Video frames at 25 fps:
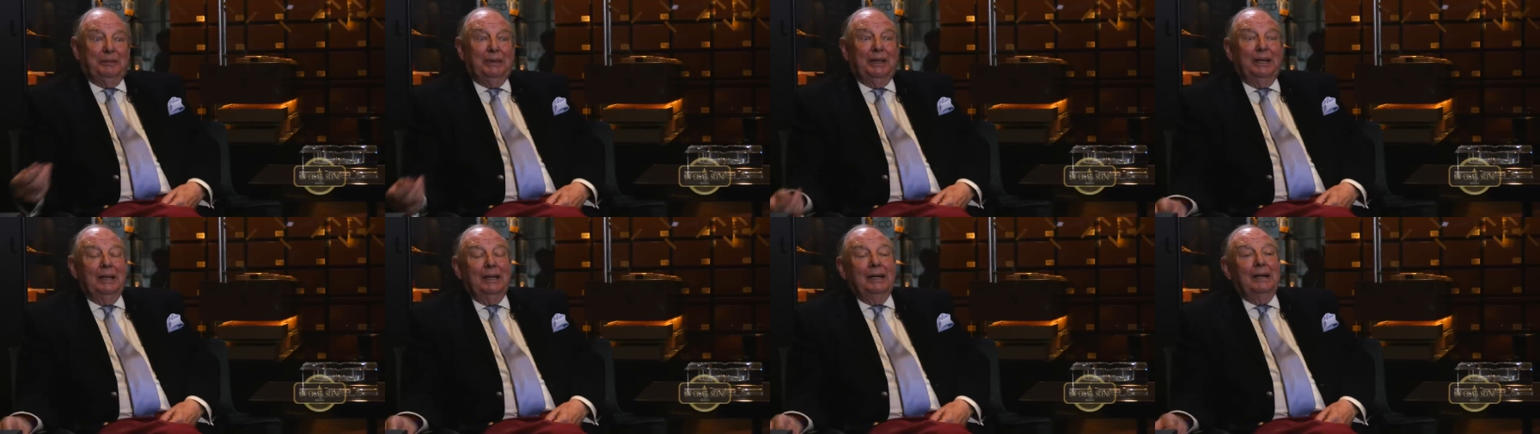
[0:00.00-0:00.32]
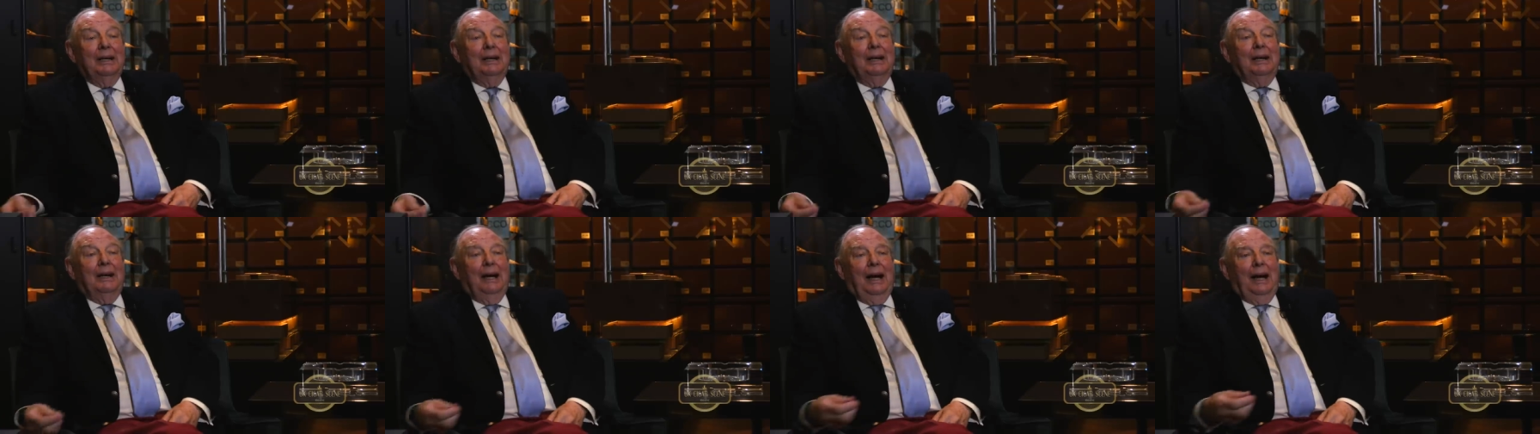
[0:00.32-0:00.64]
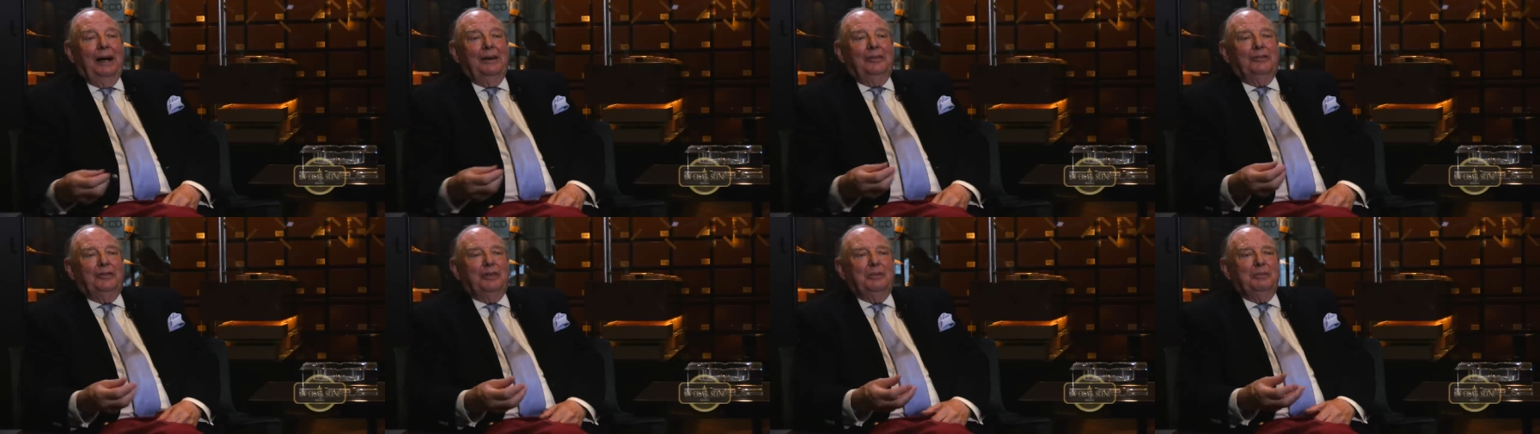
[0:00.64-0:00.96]
Yes, yes.
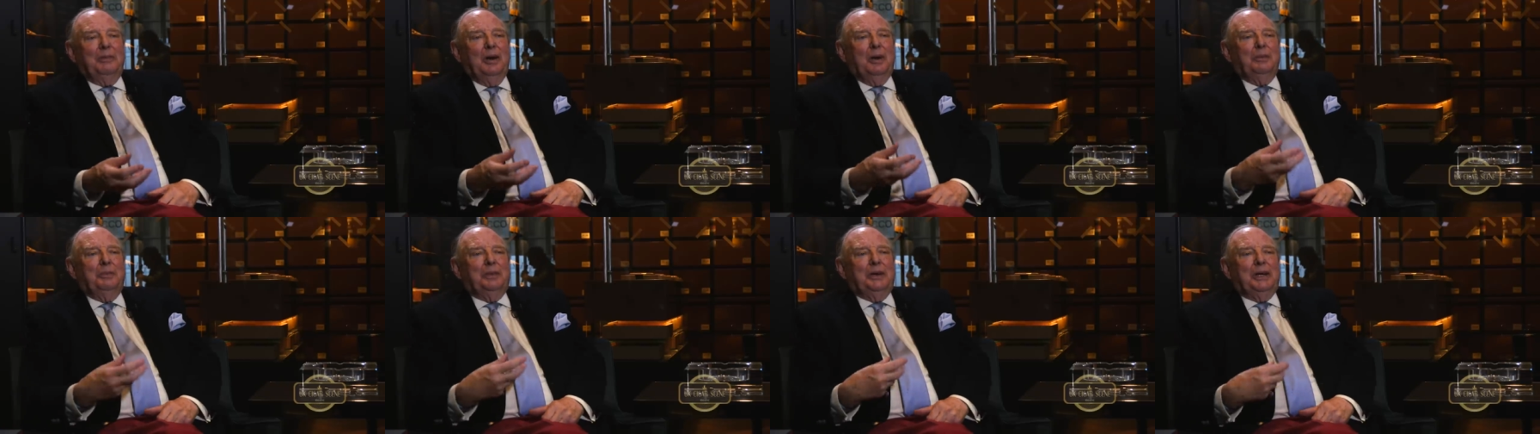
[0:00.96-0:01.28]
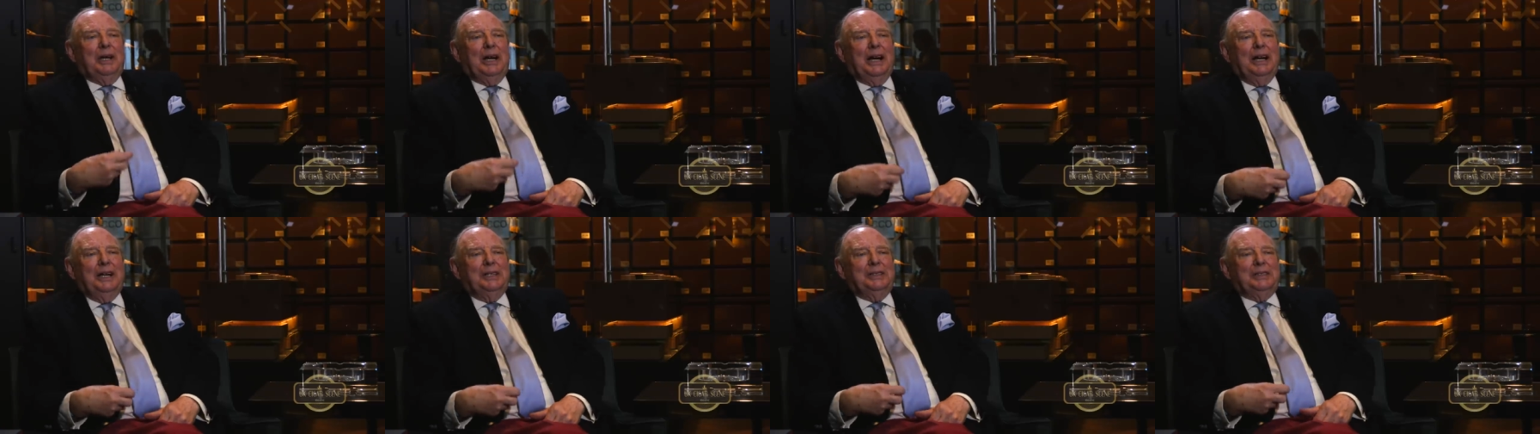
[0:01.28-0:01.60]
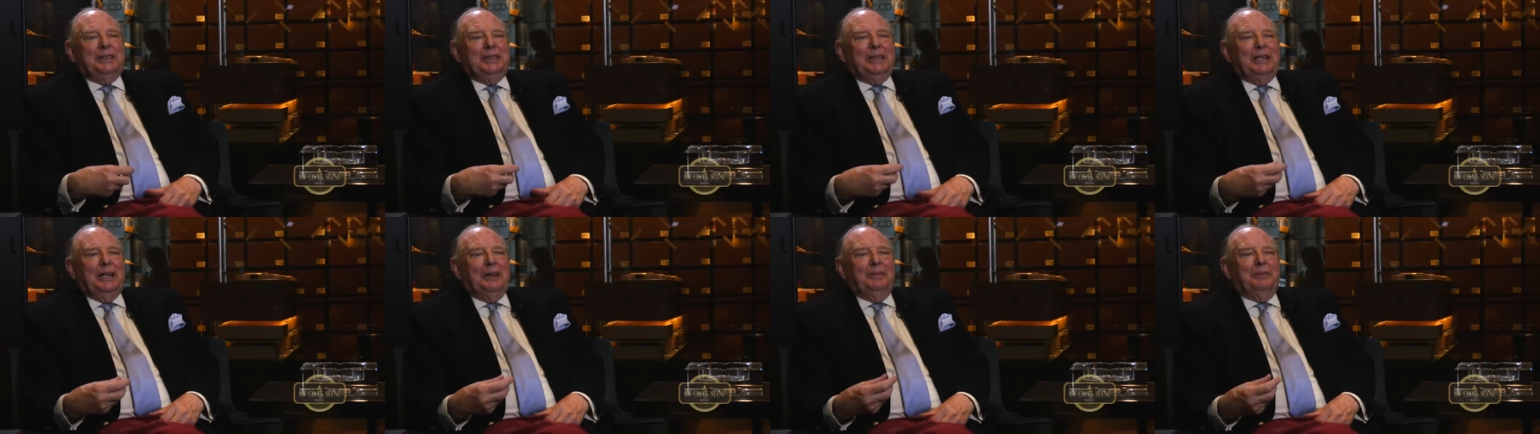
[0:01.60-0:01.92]
And for Melbourne Hart
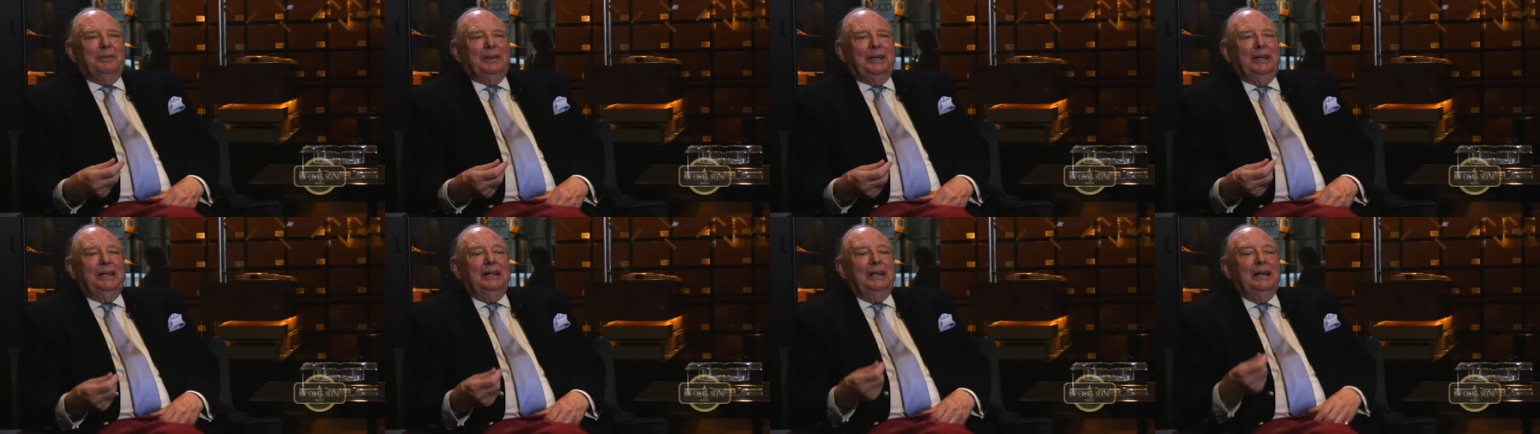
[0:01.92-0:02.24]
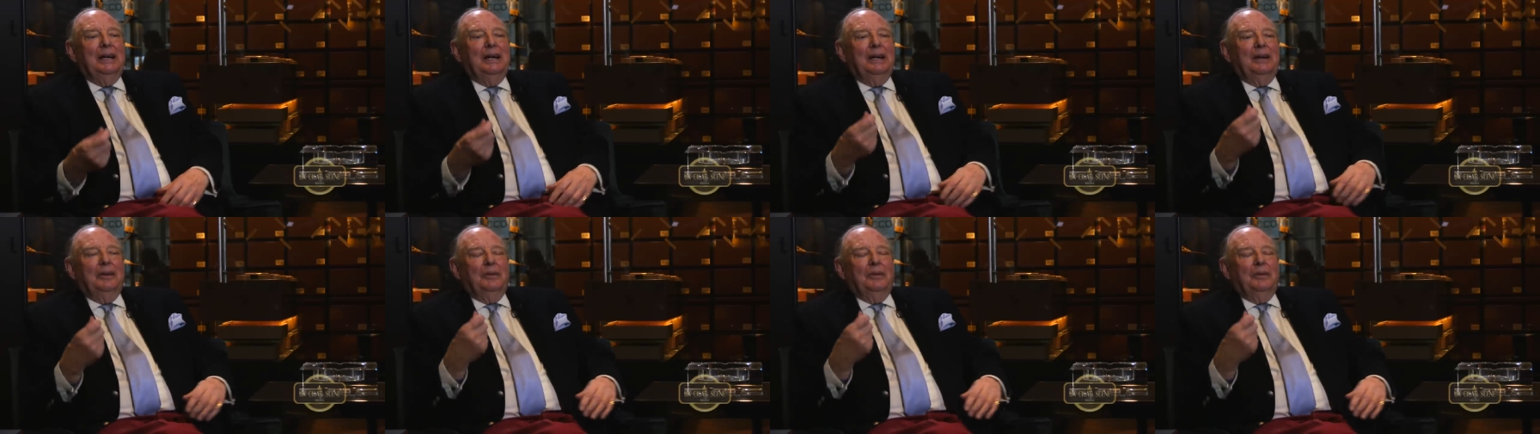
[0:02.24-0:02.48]
and Company